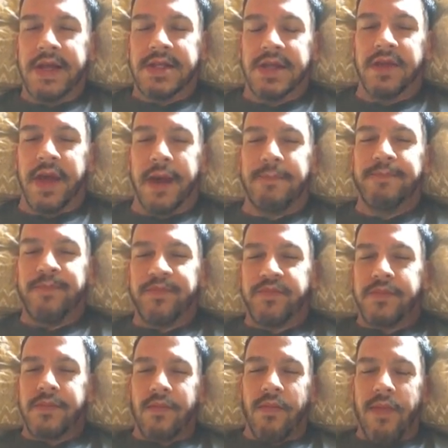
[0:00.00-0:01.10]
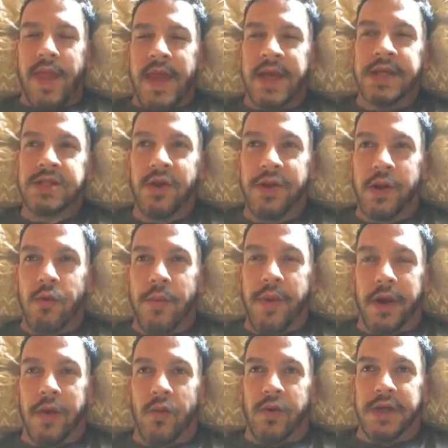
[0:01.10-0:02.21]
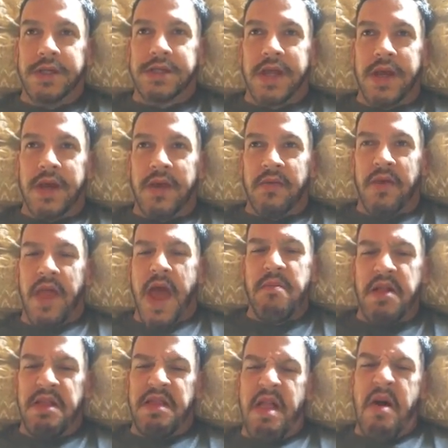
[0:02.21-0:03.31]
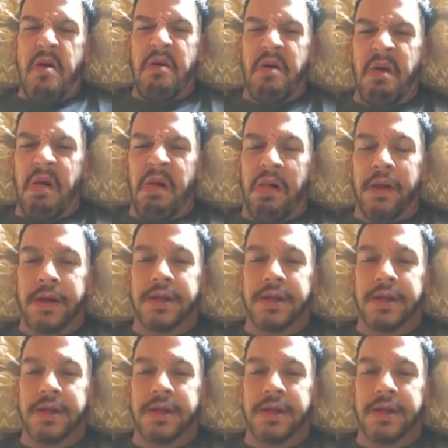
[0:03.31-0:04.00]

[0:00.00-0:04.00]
So then his only rebuttal was, "Well, I'm a local."